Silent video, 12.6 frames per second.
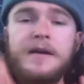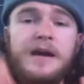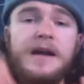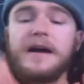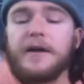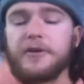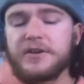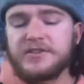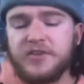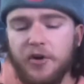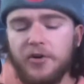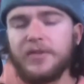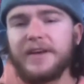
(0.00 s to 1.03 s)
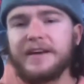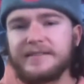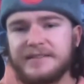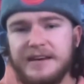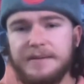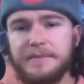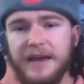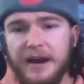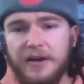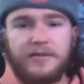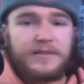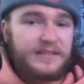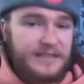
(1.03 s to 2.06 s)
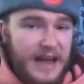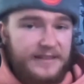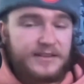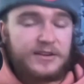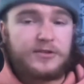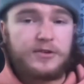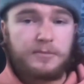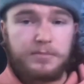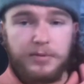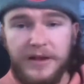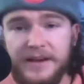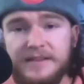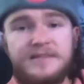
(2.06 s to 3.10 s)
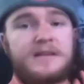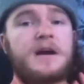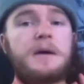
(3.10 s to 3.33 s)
Now, there is currently a team there, the Saskatoon Blades,